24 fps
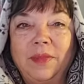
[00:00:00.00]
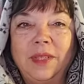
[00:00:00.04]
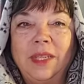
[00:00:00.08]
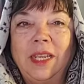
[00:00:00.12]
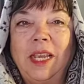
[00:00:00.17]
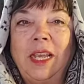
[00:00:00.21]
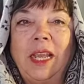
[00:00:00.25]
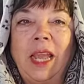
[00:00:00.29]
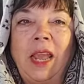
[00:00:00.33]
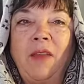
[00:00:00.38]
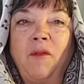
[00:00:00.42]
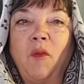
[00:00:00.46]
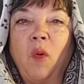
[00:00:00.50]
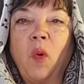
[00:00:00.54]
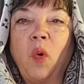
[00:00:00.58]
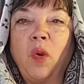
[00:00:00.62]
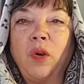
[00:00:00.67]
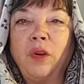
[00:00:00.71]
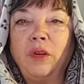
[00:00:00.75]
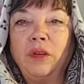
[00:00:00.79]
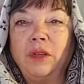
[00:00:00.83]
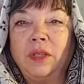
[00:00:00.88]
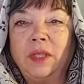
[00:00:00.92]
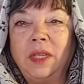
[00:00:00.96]
He gave
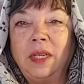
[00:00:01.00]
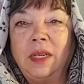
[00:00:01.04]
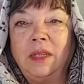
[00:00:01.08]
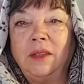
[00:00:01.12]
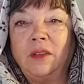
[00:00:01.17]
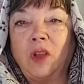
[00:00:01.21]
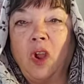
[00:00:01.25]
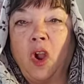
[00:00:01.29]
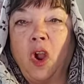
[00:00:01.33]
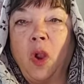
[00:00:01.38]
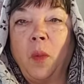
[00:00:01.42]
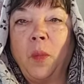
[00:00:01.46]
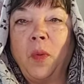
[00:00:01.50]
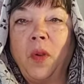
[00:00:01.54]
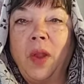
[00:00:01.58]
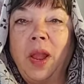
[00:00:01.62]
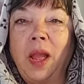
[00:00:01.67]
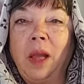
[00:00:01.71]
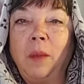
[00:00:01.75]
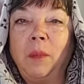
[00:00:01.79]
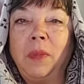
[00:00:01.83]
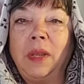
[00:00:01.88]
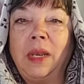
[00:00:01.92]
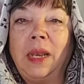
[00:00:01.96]
orders that his armor,
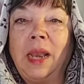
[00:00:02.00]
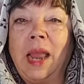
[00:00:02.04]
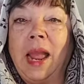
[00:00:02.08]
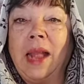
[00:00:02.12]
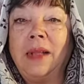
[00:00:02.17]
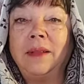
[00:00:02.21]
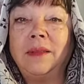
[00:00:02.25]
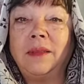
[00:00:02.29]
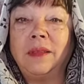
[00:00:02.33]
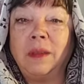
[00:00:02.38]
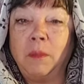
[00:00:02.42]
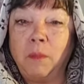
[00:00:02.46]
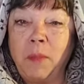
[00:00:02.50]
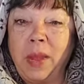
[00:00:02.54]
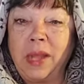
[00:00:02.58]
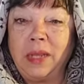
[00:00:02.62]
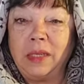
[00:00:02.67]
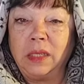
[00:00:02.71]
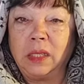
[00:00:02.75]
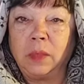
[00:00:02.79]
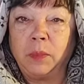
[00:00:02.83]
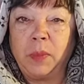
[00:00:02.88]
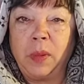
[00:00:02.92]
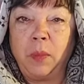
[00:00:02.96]
helmet, lance, and
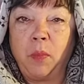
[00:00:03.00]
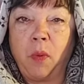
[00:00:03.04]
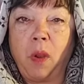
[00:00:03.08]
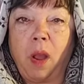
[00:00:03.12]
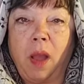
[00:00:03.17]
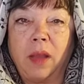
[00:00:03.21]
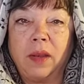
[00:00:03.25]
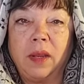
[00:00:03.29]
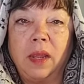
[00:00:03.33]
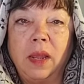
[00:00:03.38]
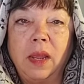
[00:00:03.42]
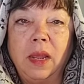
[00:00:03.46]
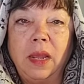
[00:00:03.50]
mace be brought.